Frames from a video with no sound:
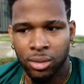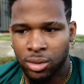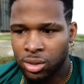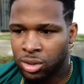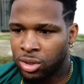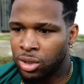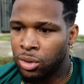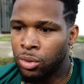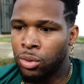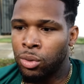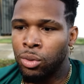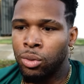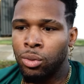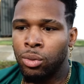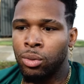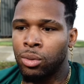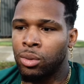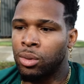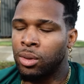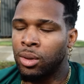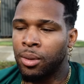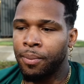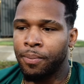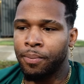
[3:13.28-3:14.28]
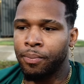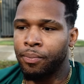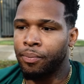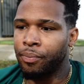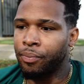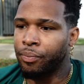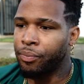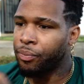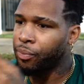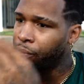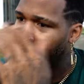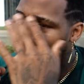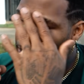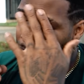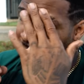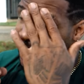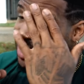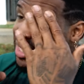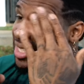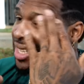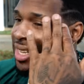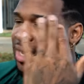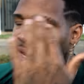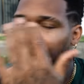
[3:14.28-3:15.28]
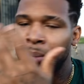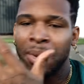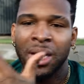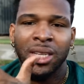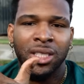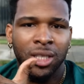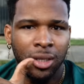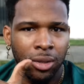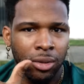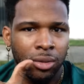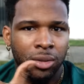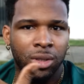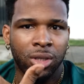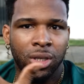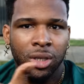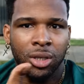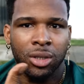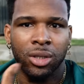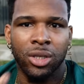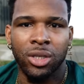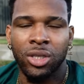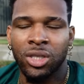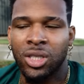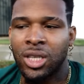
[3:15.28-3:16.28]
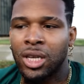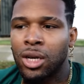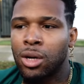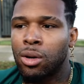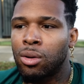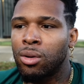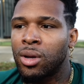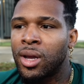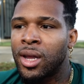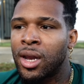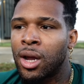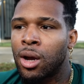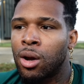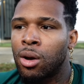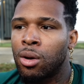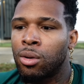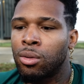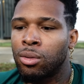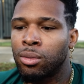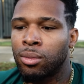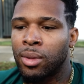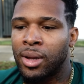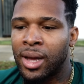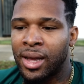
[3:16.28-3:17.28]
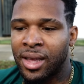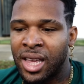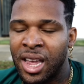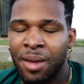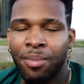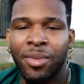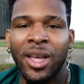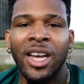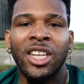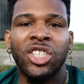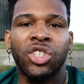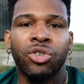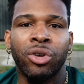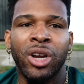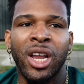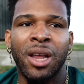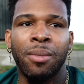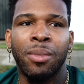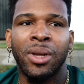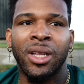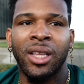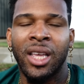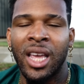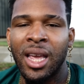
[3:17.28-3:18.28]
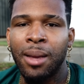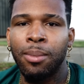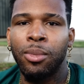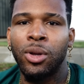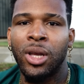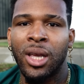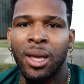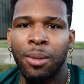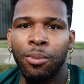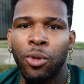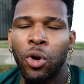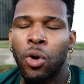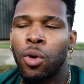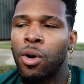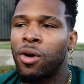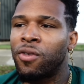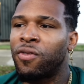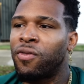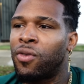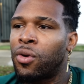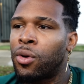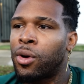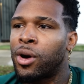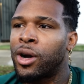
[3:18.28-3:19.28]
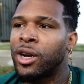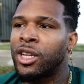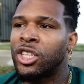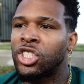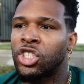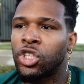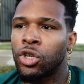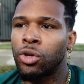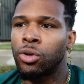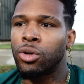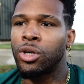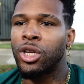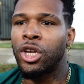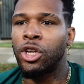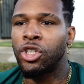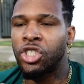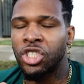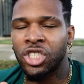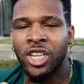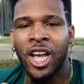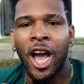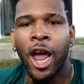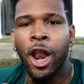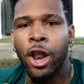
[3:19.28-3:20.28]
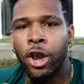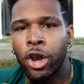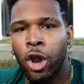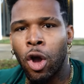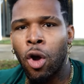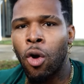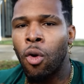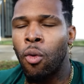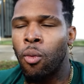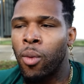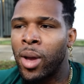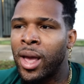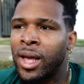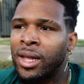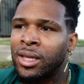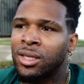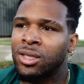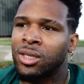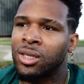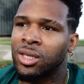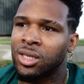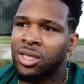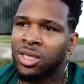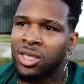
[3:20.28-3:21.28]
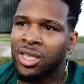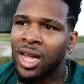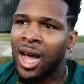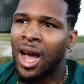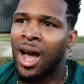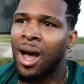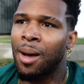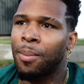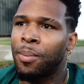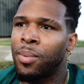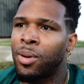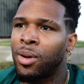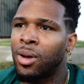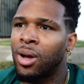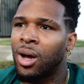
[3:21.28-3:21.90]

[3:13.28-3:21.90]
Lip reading: to basically, I mean, to still, you know, keep that dream and keep going for it until you just kind of know when to stop.